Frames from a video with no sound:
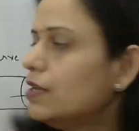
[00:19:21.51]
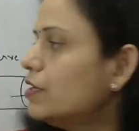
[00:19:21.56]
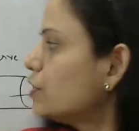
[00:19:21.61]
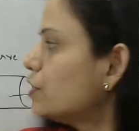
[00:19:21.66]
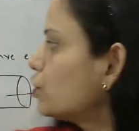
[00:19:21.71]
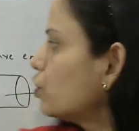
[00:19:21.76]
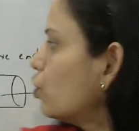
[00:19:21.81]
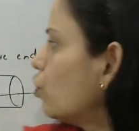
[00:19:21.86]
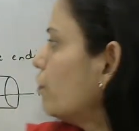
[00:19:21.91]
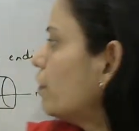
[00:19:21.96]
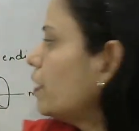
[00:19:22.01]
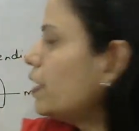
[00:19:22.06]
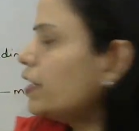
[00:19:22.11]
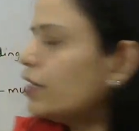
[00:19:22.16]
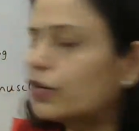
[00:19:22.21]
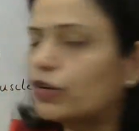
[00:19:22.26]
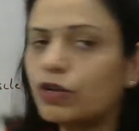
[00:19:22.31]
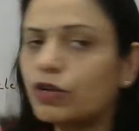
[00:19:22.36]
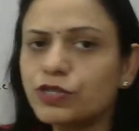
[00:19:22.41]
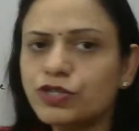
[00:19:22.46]
So over
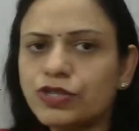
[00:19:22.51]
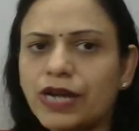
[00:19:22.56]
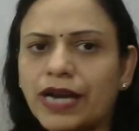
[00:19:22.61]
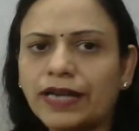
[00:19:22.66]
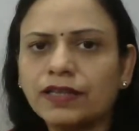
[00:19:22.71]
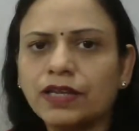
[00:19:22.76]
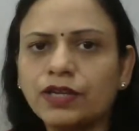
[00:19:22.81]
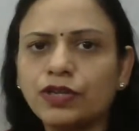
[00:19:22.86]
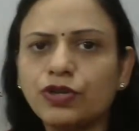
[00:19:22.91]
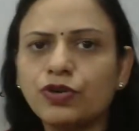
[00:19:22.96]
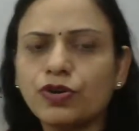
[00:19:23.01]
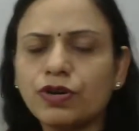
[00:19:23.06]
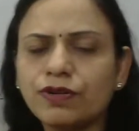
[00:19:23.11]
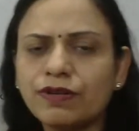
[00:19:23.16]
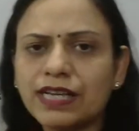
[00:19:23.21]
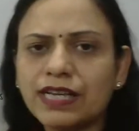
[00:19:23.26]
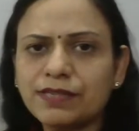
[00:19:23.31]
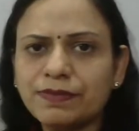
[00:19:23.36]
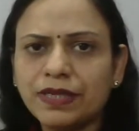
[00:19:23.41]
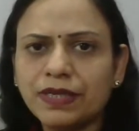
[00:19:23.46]
here also at the
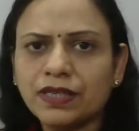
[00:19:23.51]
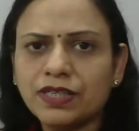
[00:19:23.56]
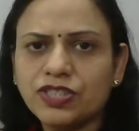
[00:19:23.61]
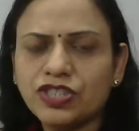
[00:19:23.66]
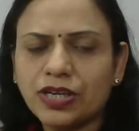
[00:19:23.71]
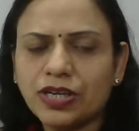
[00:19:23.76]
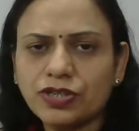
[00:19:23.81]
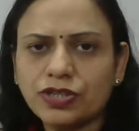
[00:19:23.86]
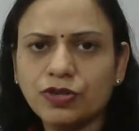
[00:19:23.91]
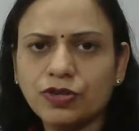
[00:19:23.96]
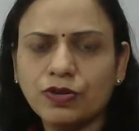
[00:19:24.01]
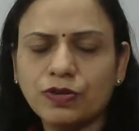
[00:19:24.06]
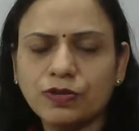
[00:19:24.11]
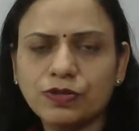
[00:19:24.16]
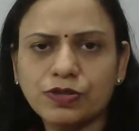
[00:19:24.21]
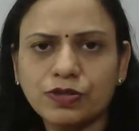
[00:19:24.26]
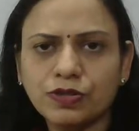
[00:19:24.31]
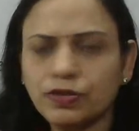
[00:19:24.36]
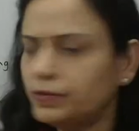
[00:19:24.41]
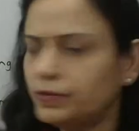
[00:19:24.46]
neurotransmitter junction
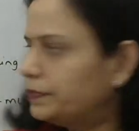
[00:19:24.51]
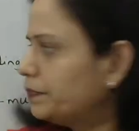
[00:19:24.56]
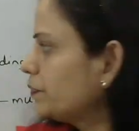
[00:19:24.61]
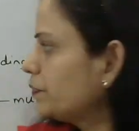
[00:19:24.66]
also,